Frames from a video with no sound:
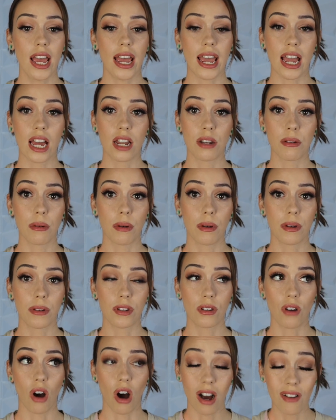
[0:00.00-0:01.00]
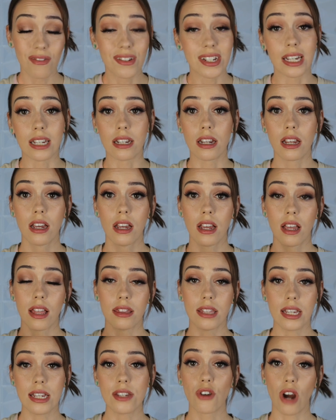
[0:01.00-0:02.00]
And often
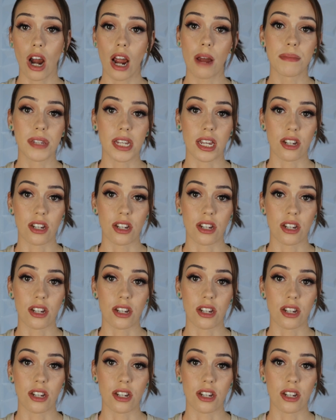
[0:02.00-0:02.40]
these crimes